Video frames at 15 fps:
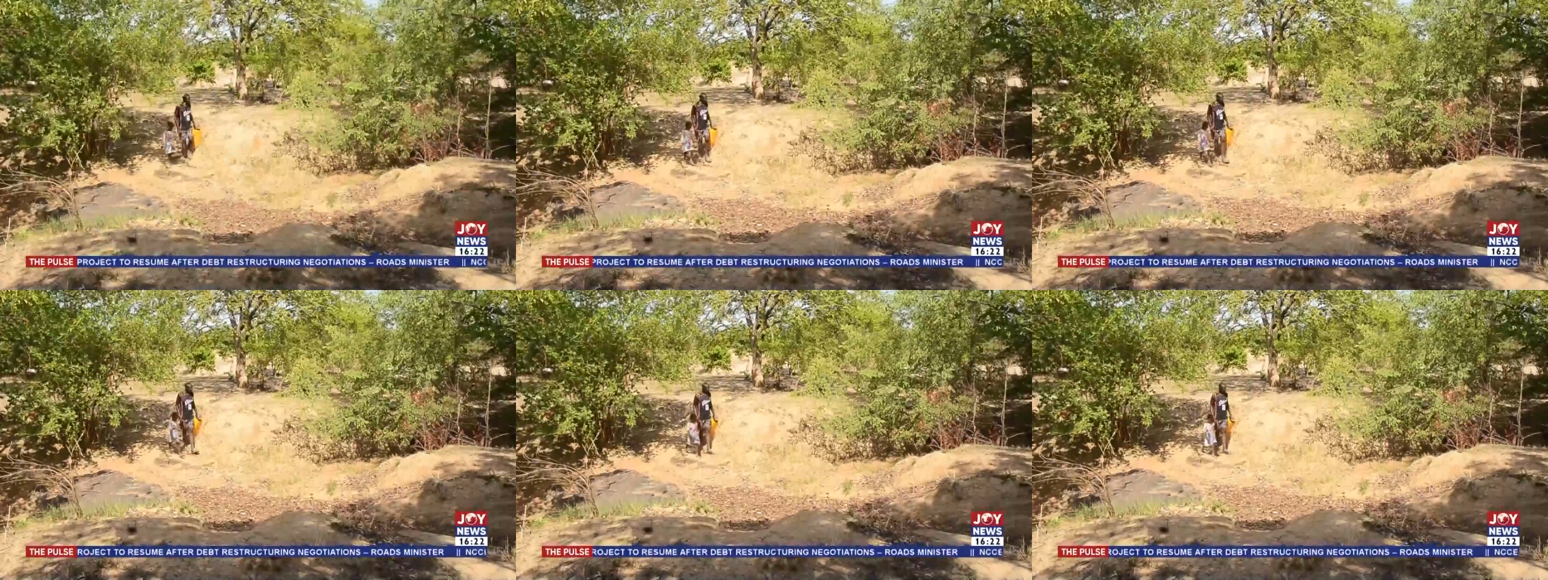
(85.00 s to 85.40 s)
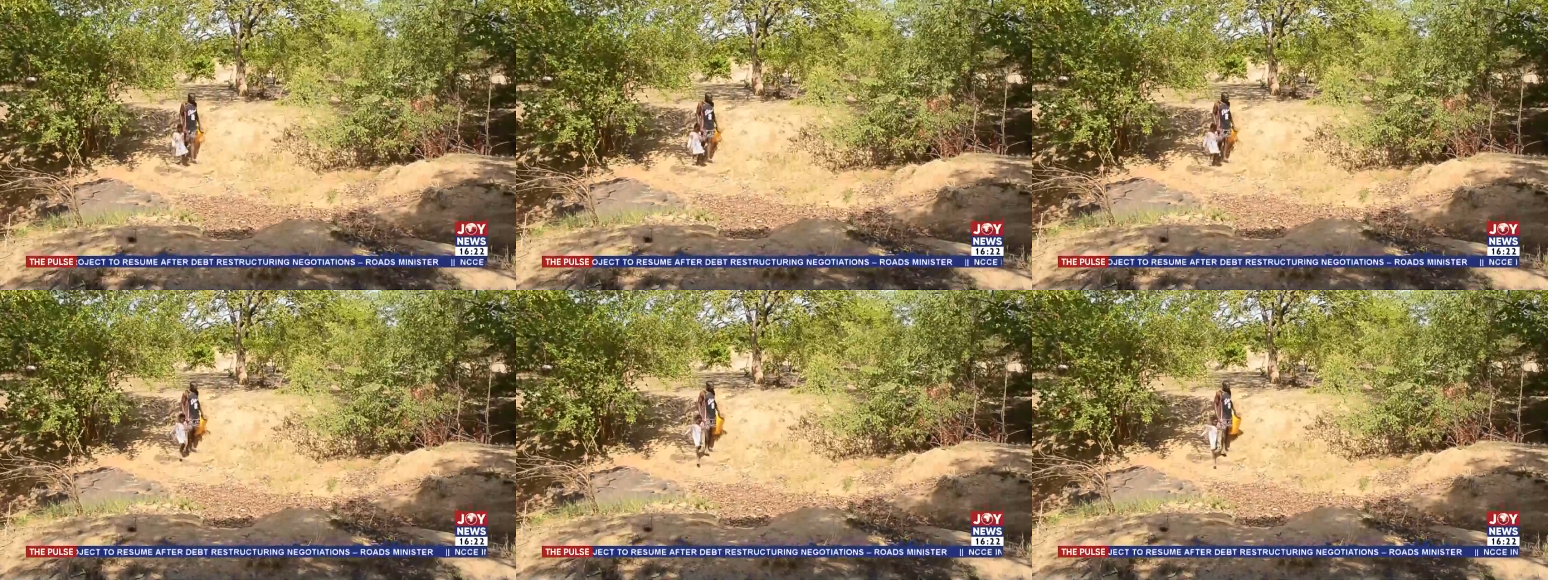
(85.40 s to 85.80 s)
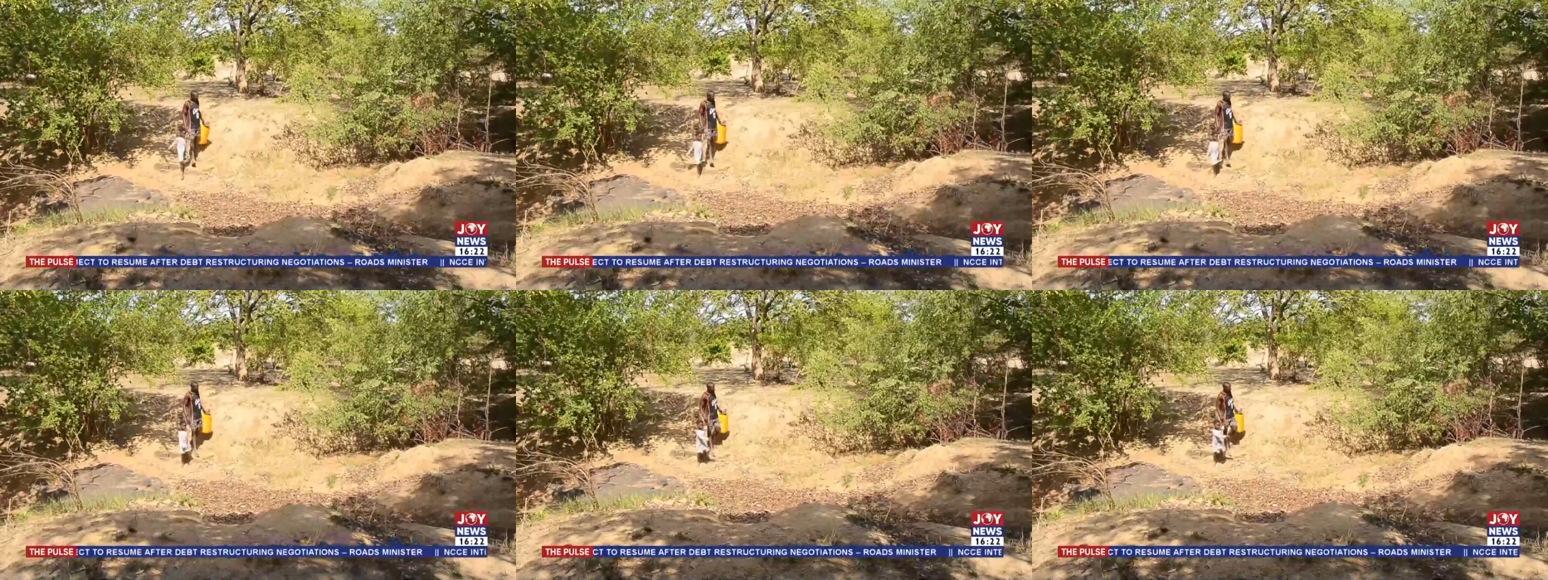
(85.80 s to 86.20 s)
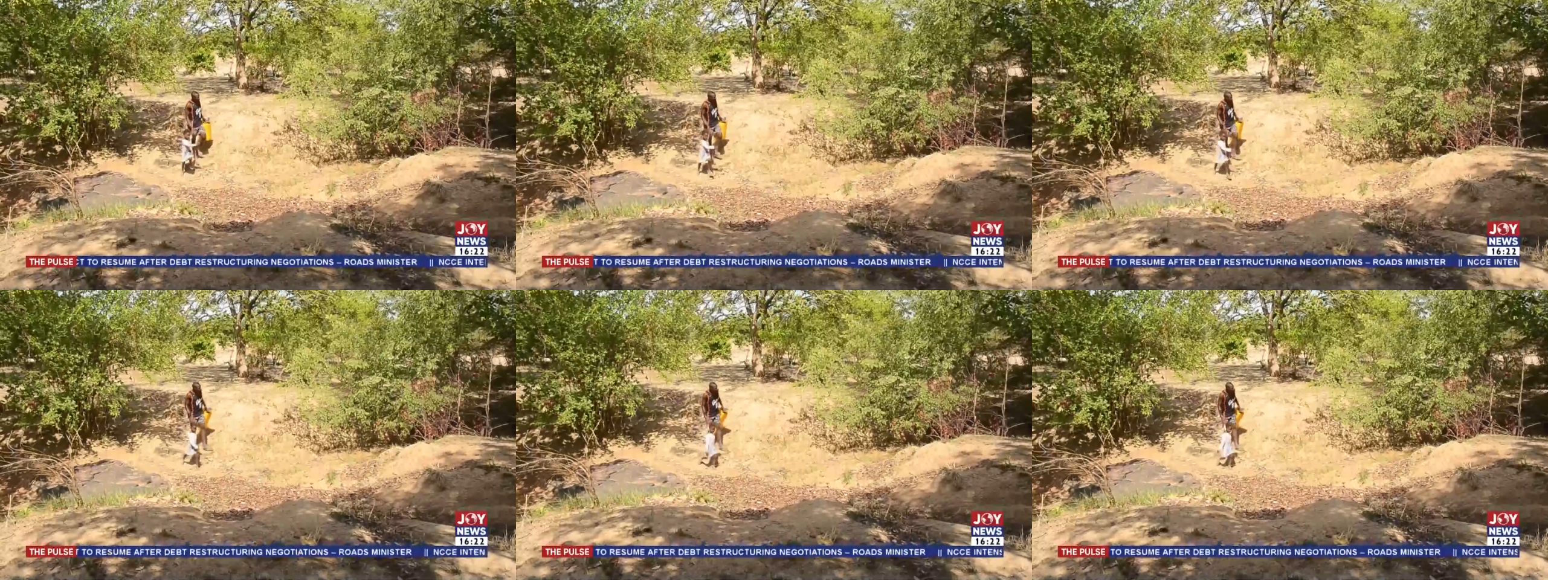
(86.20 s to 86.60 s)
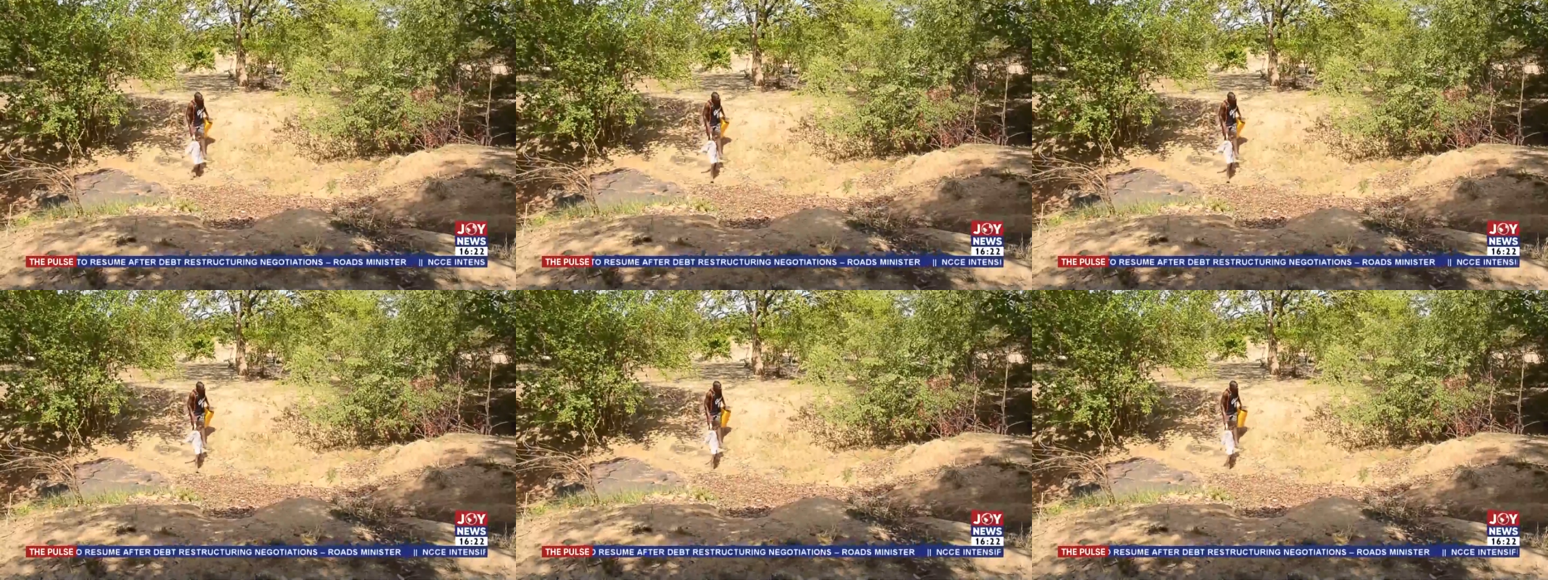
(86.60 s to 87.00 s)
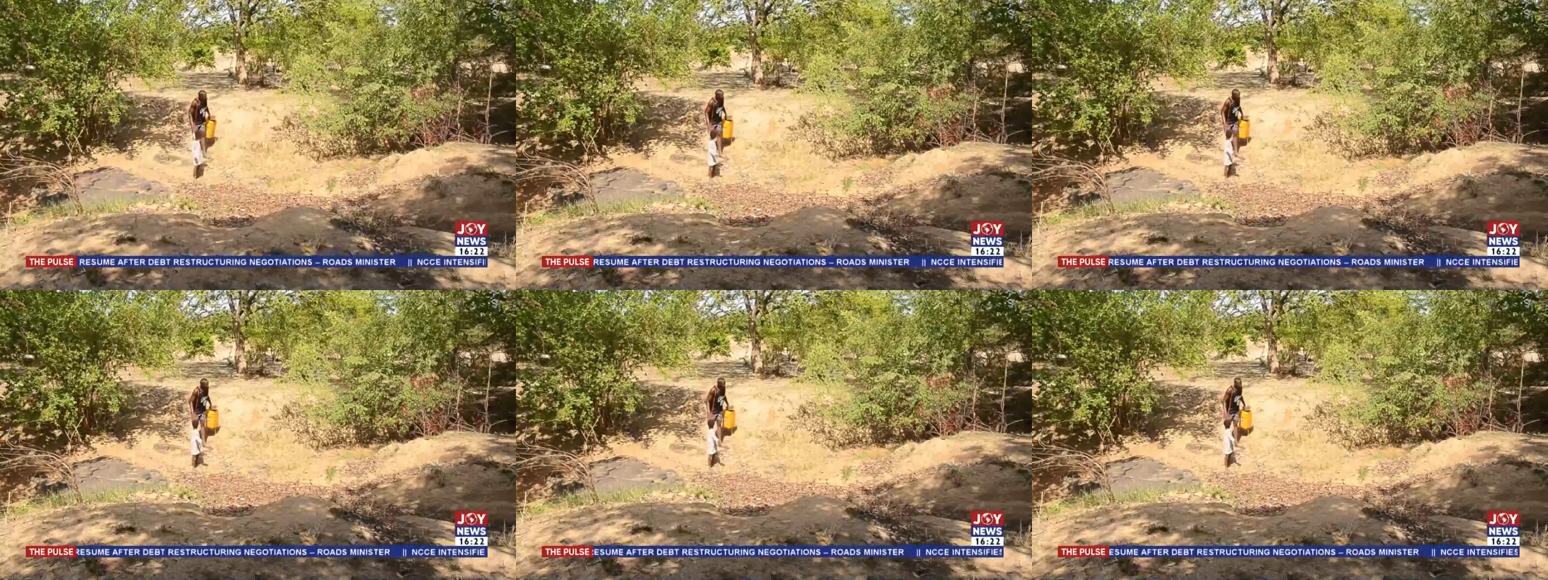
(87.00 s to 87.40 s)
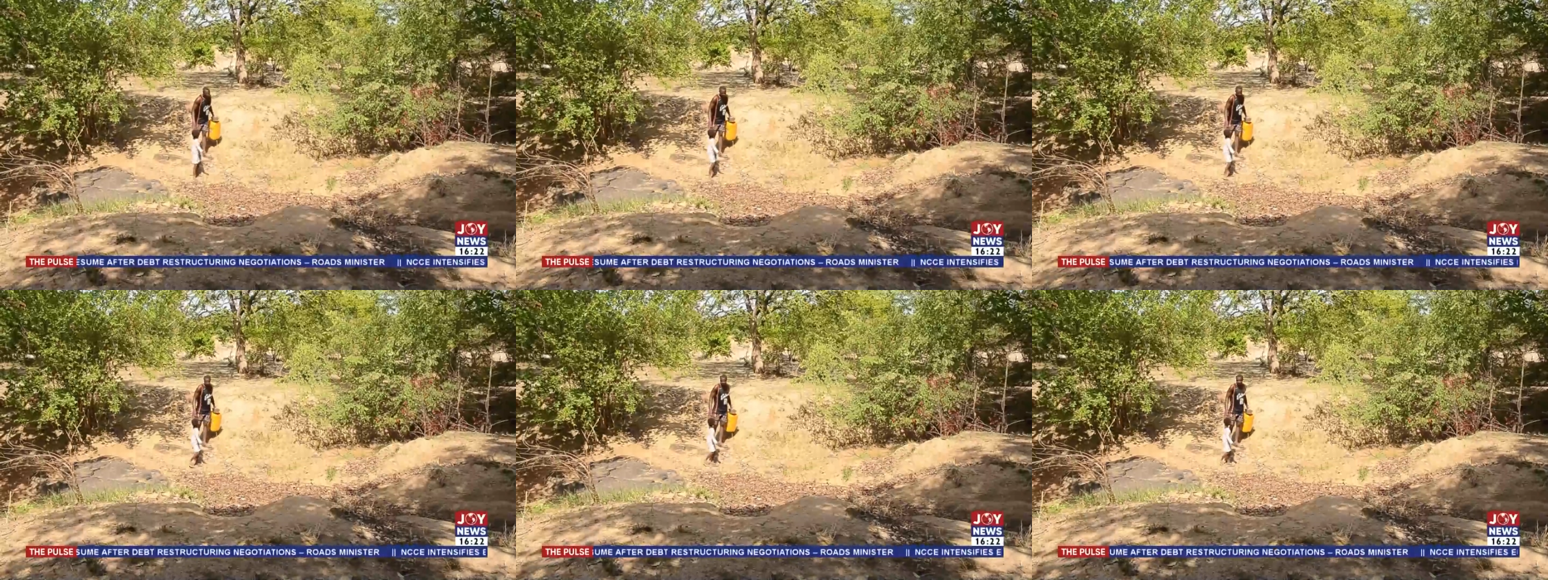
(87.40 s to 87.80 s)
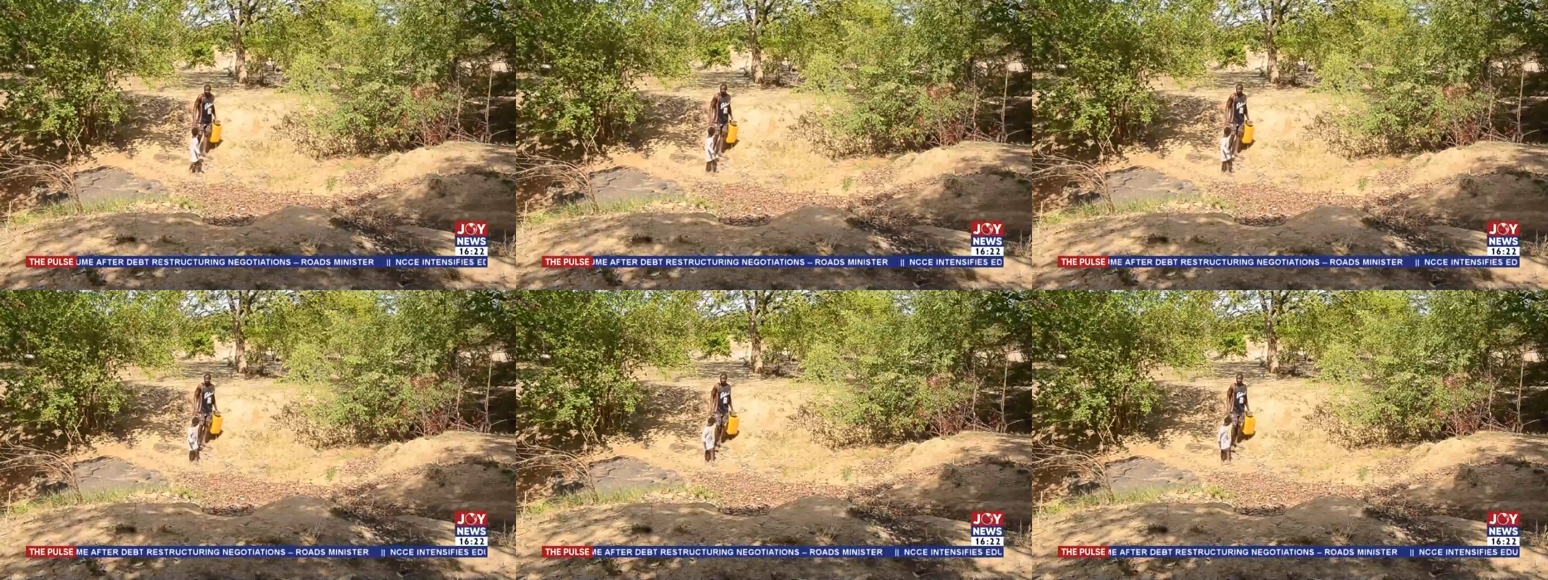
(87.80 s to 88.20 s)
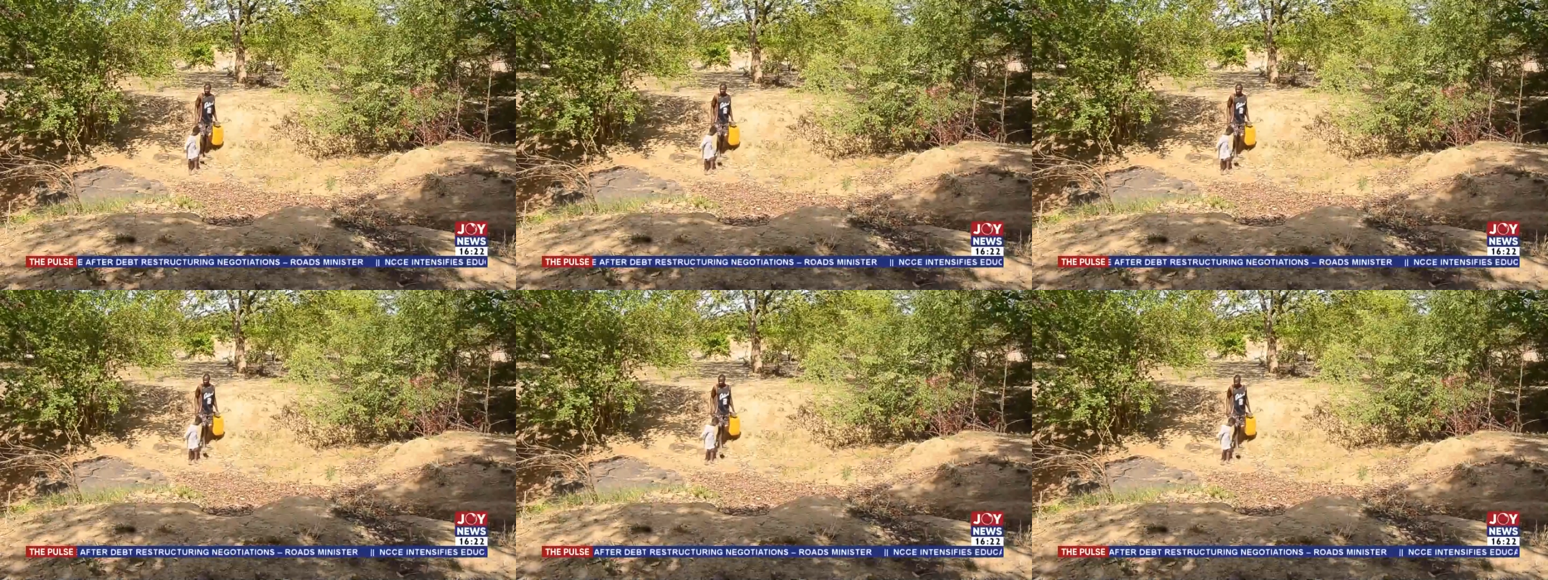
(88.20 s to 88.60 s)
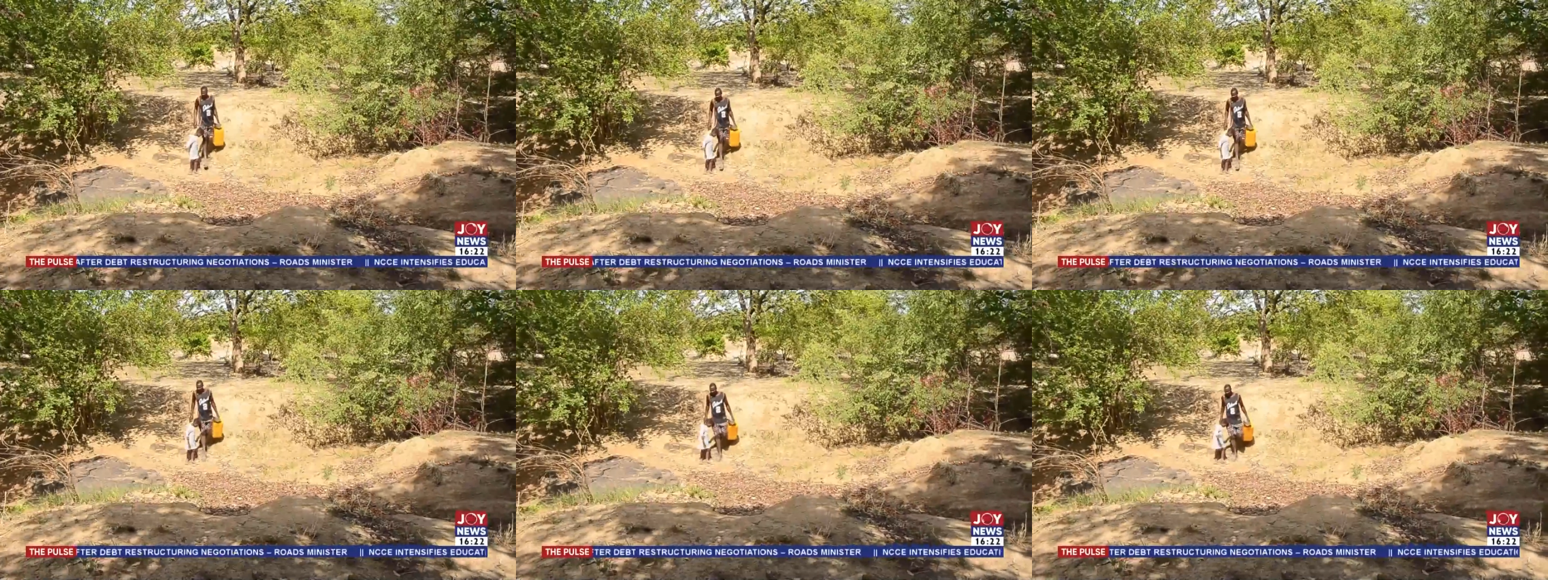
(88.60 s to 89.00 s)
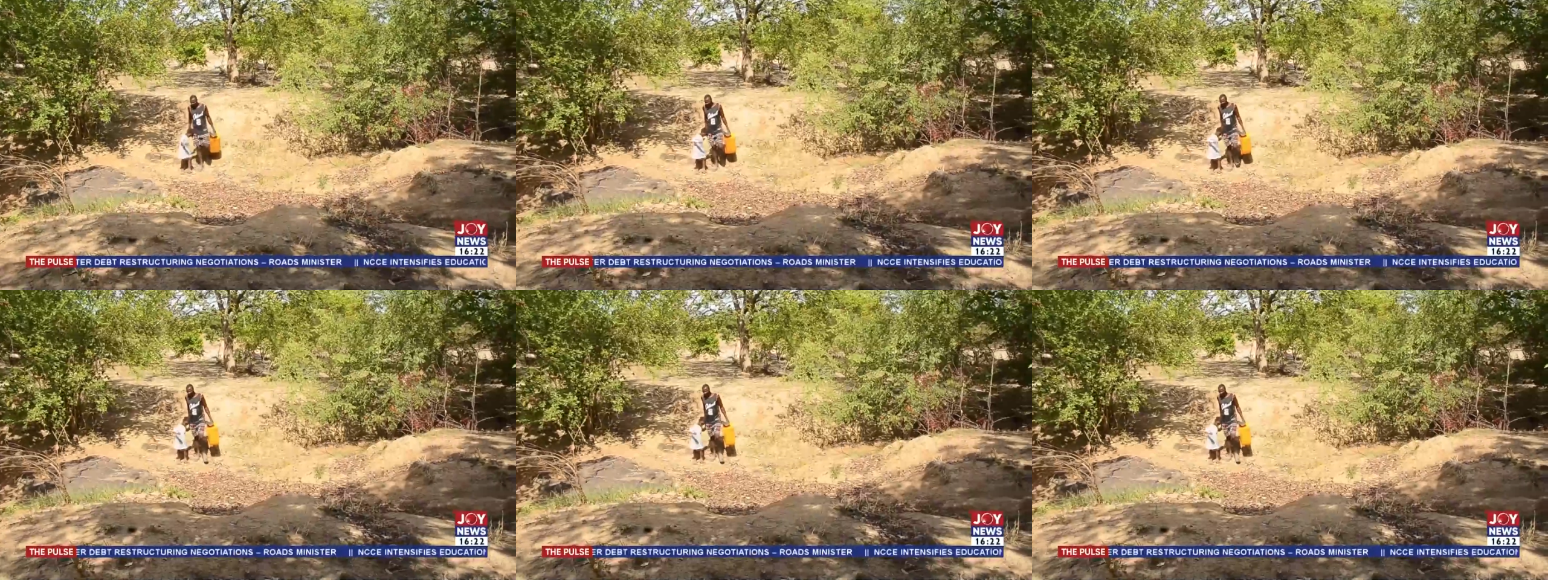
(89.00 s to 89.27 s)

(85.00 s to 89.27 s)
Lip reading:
No face is visible, so there are no lips to read.